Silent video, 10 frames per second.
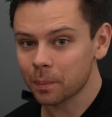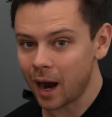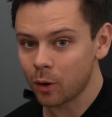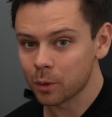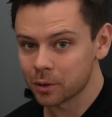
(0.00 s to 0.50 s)

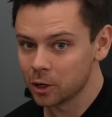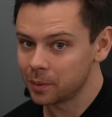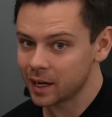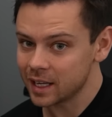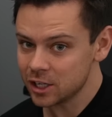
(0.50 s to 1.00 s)
Power Pro
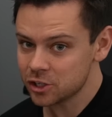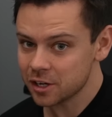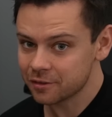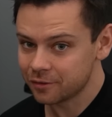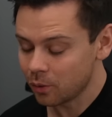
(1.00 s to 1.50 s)
by
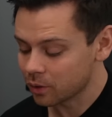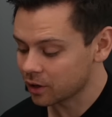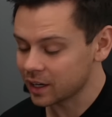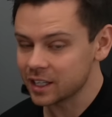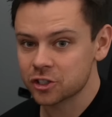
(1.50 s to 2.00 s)

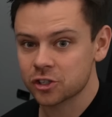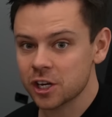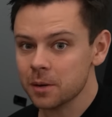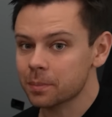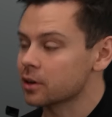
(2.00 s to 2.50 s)
EG4, it's
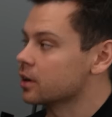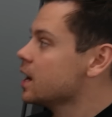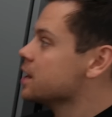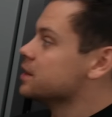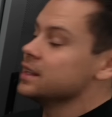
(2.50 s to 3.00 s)
cheaper
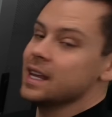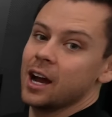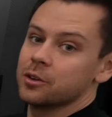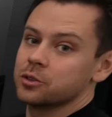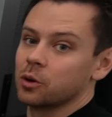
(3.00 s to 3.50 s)
than the
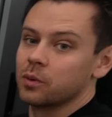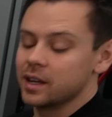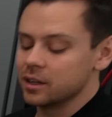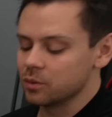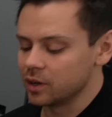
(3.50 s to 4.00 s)
outdoor
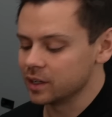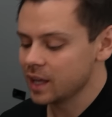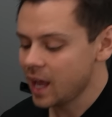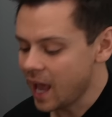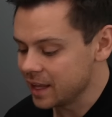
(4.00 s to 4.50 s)
rated one,
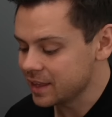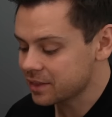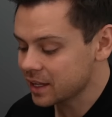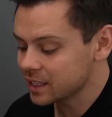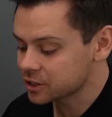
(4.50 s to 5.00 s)
and
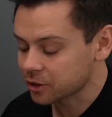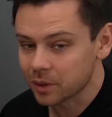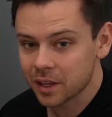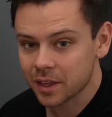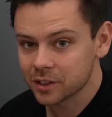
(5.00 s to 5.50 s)
that thing is
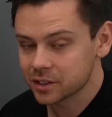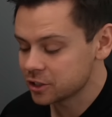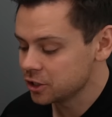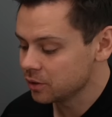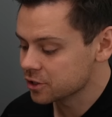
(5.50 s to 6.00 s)

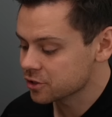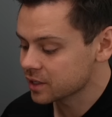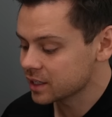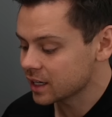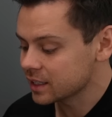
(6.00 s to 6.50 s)

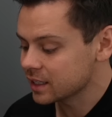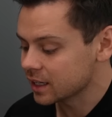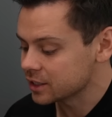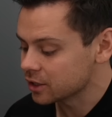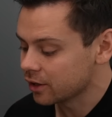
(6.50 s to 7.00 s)

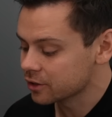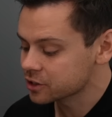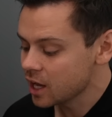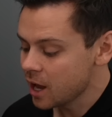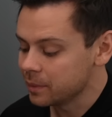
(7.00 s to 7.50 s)

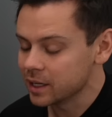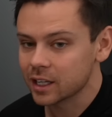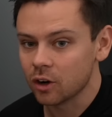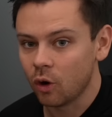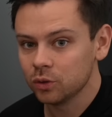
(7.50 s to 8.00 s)
$3,299, but it
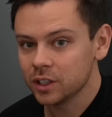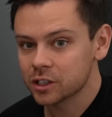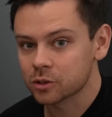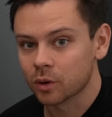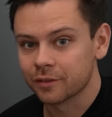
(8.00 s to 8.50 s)
can only
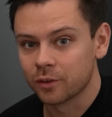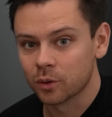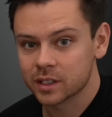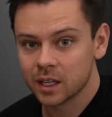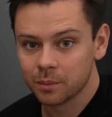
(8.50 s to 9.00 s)
store
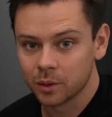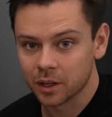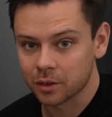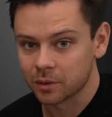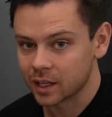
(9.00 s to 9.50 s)

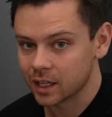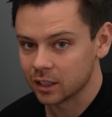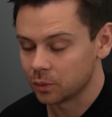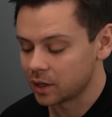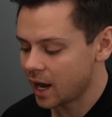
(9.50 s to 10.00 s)
14.3
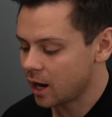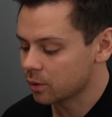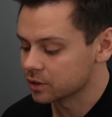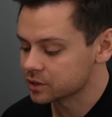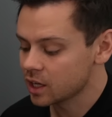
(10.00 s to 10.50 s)
kilowatt
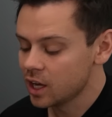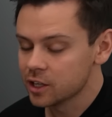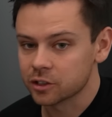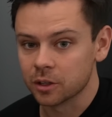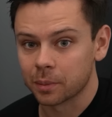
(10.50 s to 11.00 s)
hours.
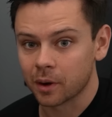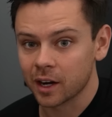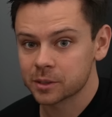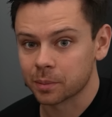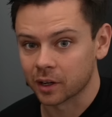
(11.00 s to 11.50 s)
So the
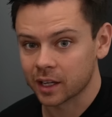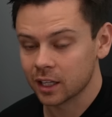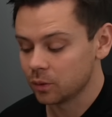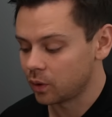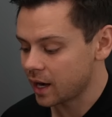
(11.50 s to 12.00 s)
price per
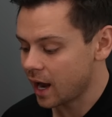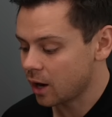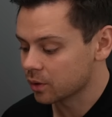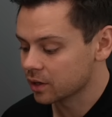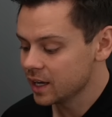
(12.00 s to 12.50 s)
kilowatt
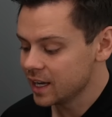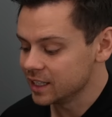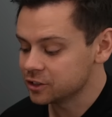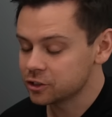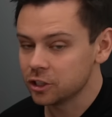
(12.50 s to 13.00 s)
hour is